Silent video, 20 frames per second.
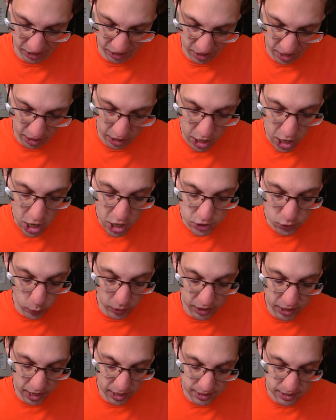that. So
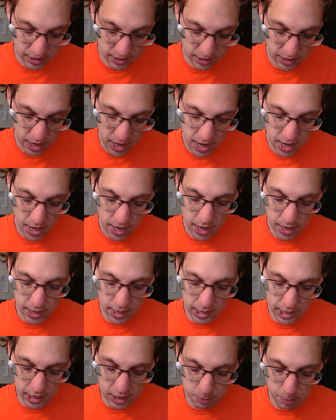I guess
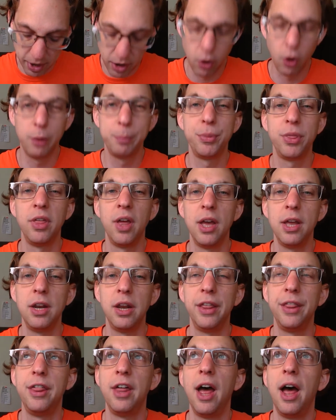it's my hope then
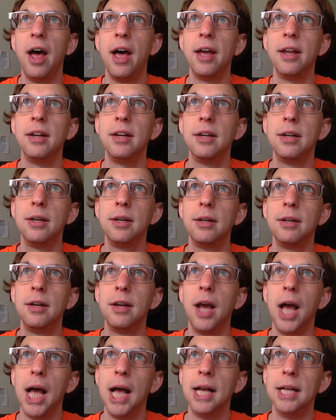that
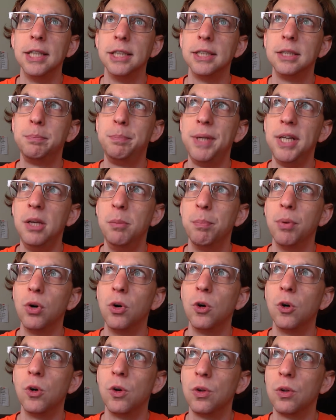as
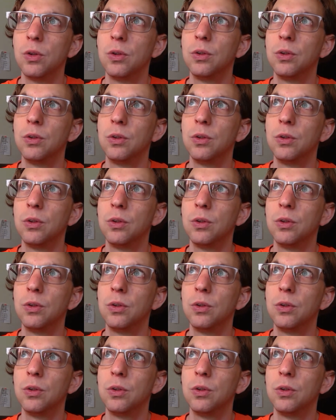people,